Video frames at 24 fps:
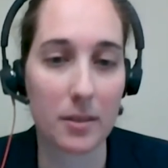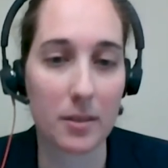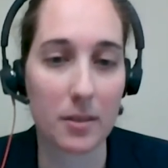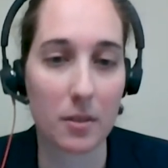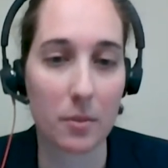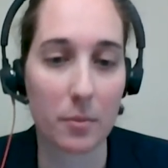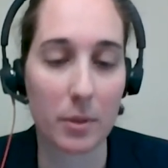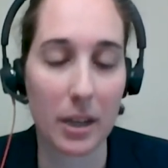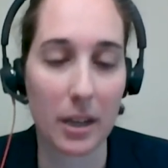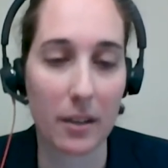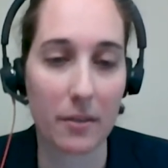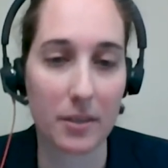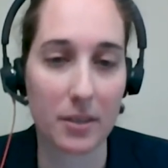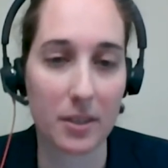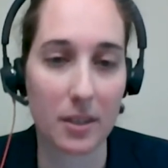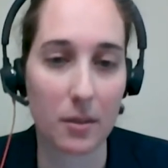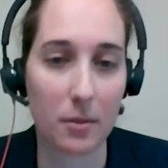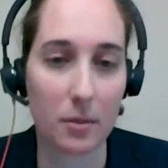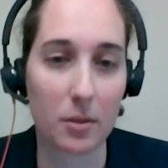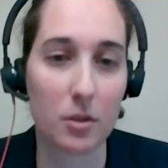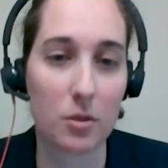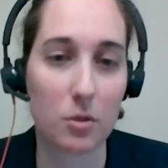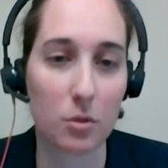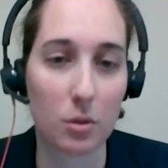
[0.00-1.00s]
so that we have a
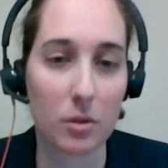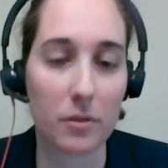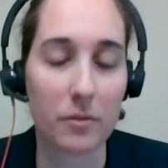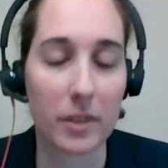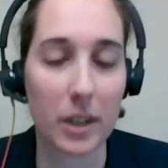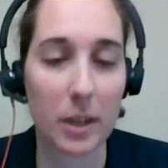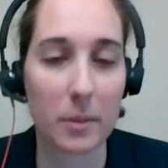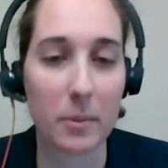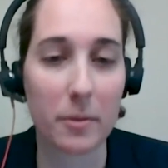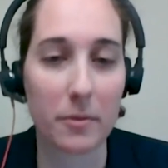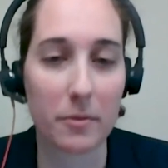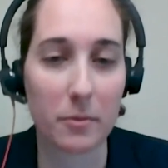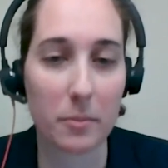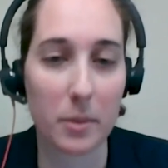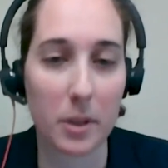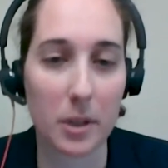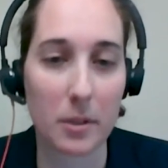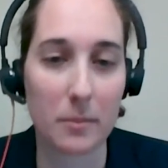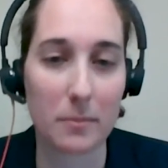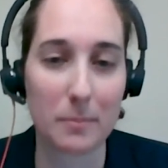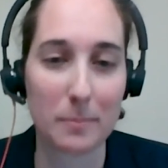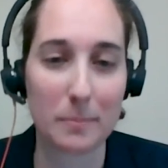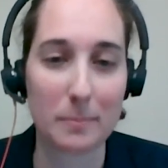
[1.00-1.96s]
sound control environment from here?